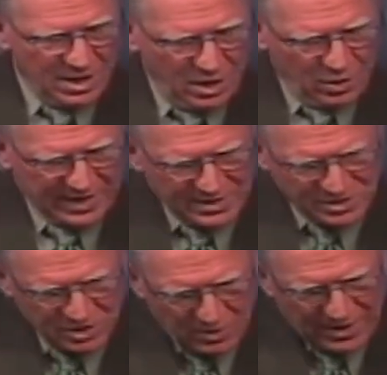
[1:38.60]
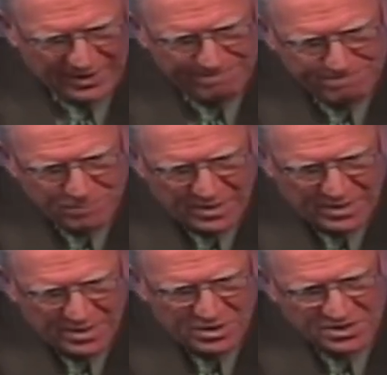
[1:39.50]
Okay, so um,
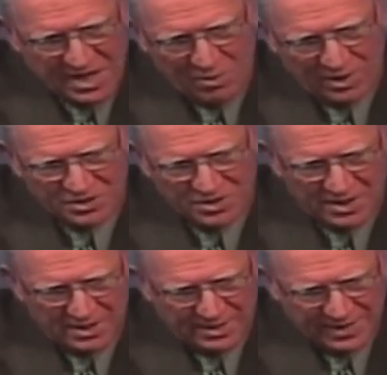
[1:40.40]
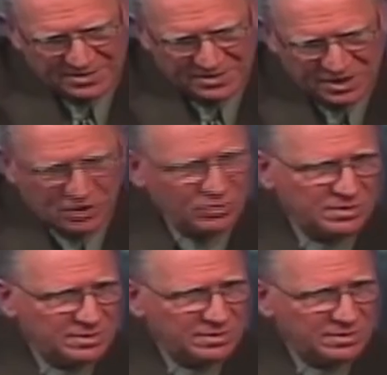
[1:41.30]
you say, well, gee, uh, that's cute.